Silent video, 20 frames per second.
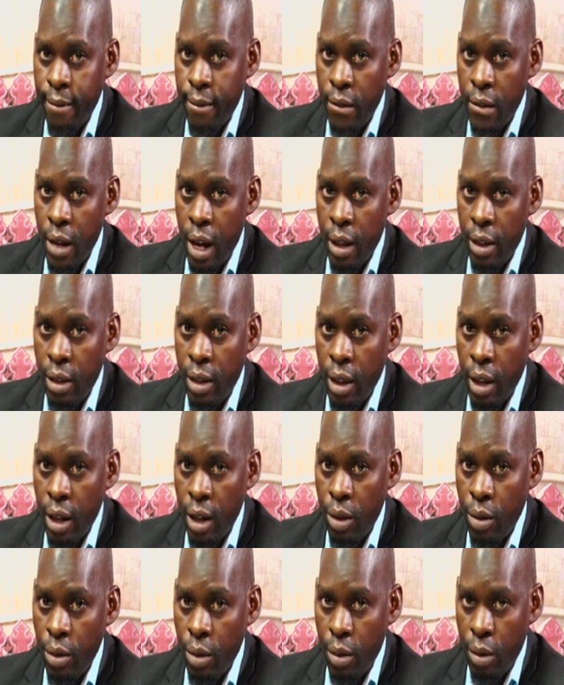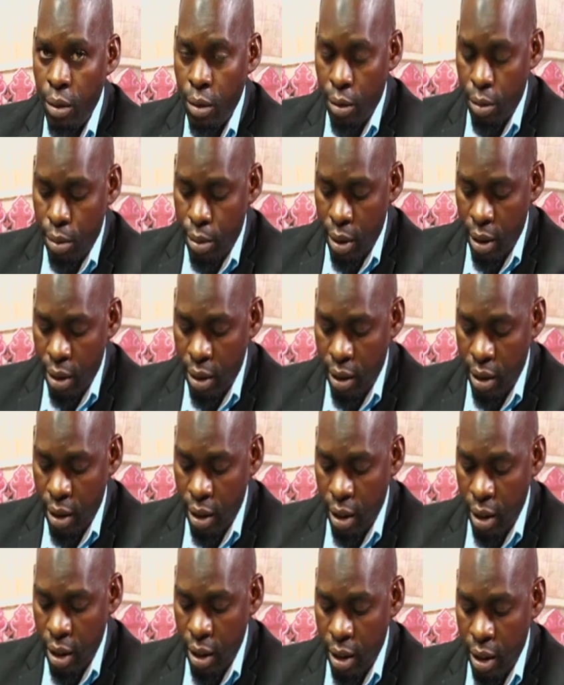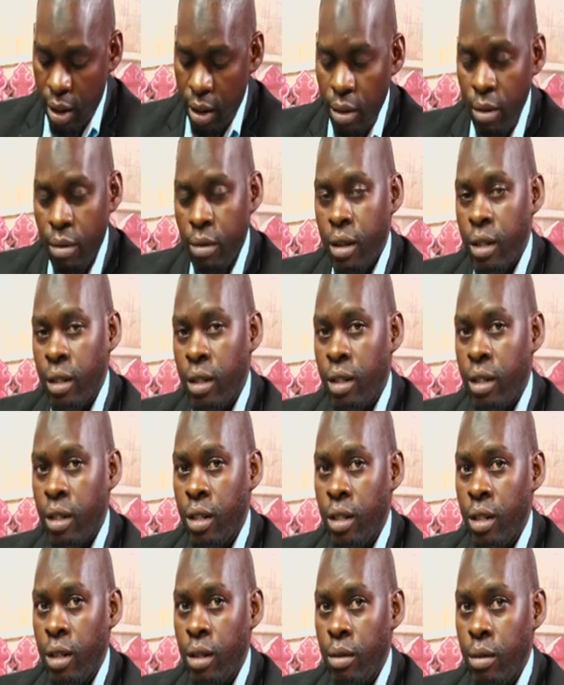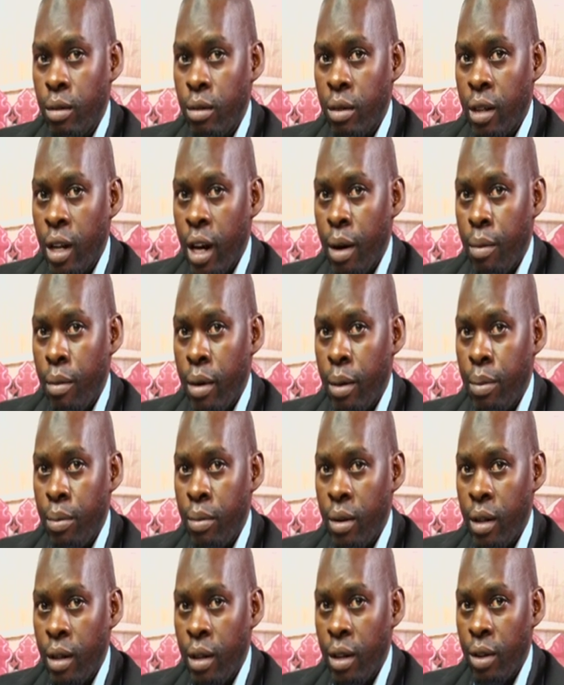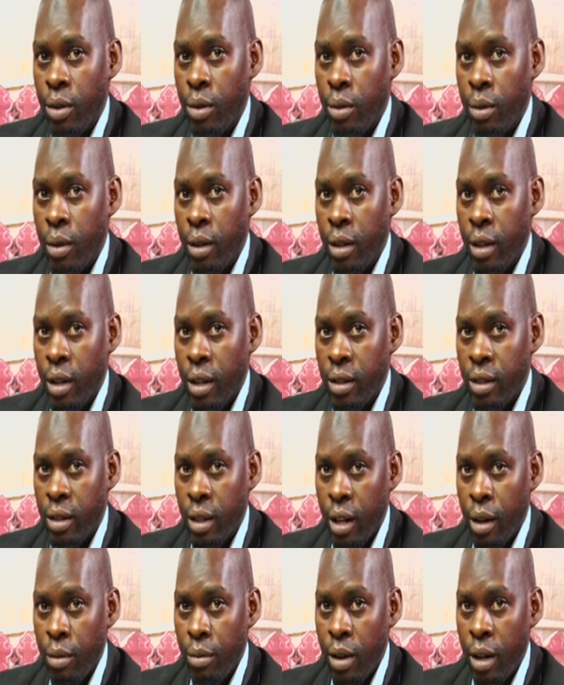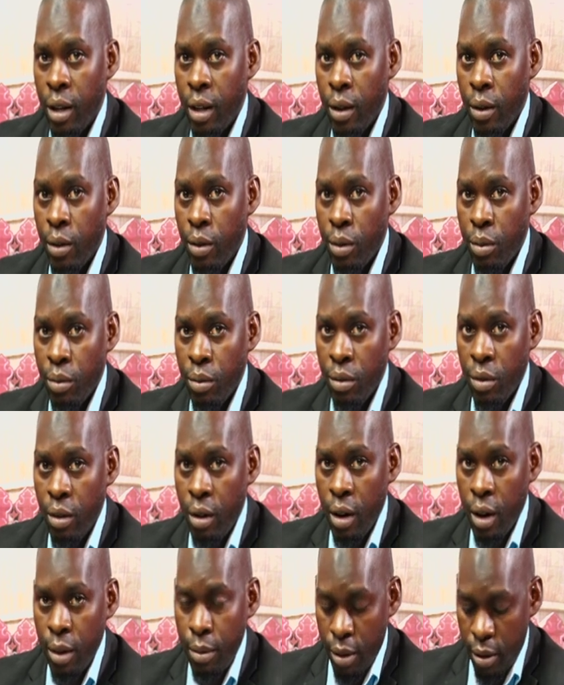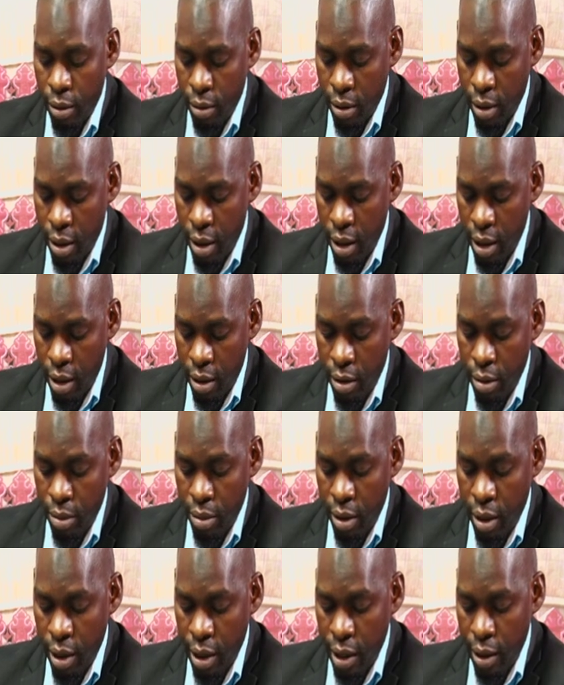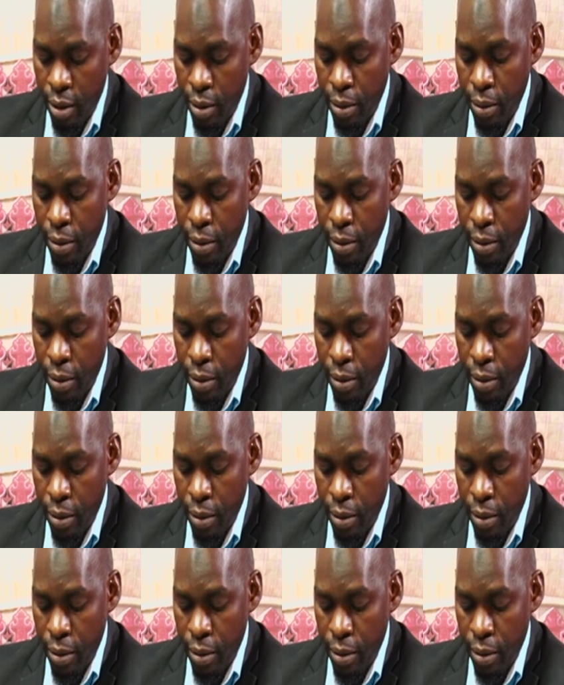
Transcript: and then we'll be seeing what will come up the next week. Assalamu alaikum wa rahmatullahi wa barakatuh.